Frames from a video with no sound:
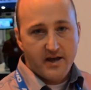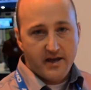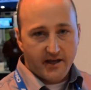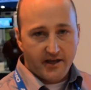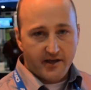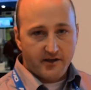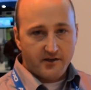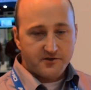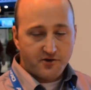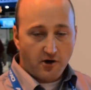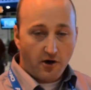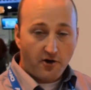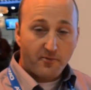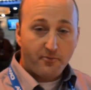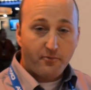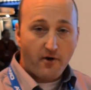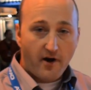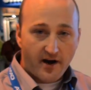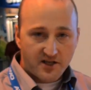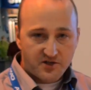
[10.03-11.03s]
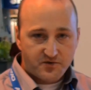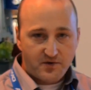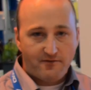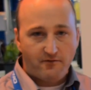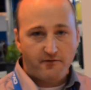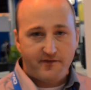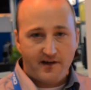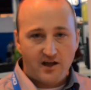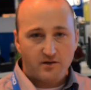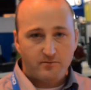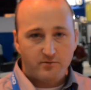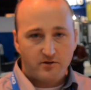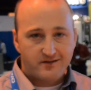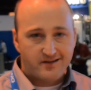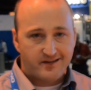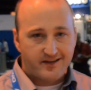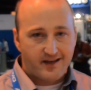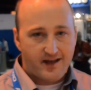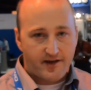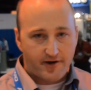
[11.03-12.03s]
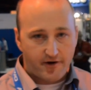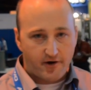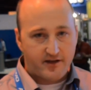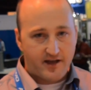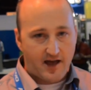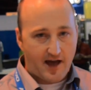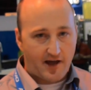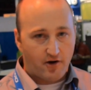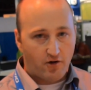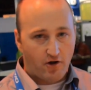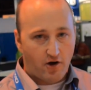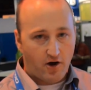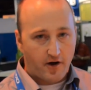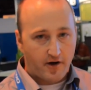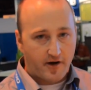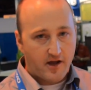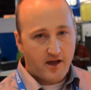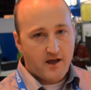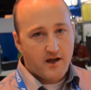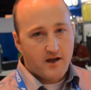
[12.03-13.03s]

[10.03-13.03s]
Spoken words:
is all the products we have available today in our catalog